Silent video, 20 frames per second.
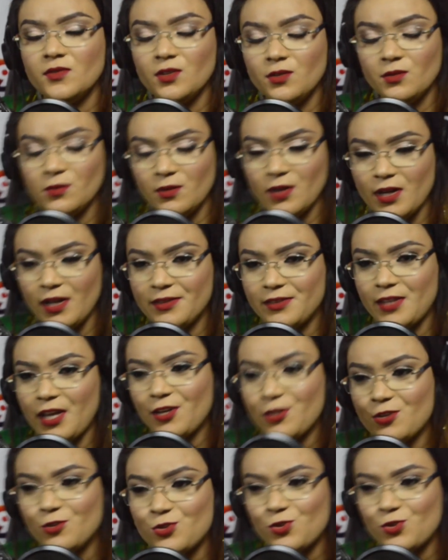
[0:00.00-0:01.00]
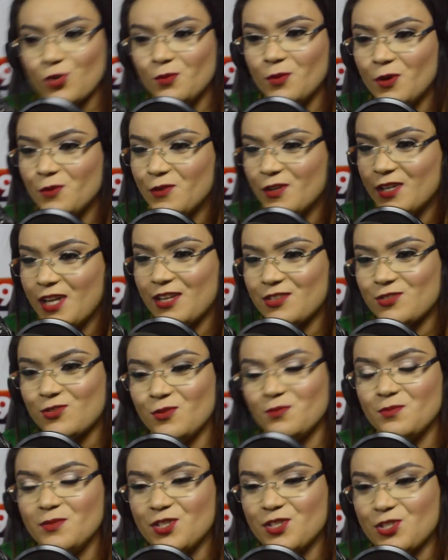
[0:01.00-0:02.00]
All right. Thank you so much for that
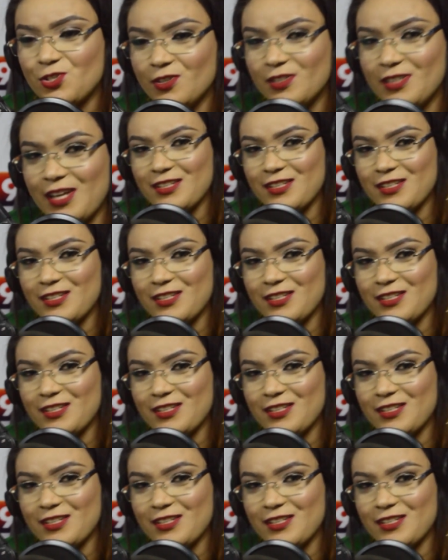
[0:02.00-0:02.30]
submission.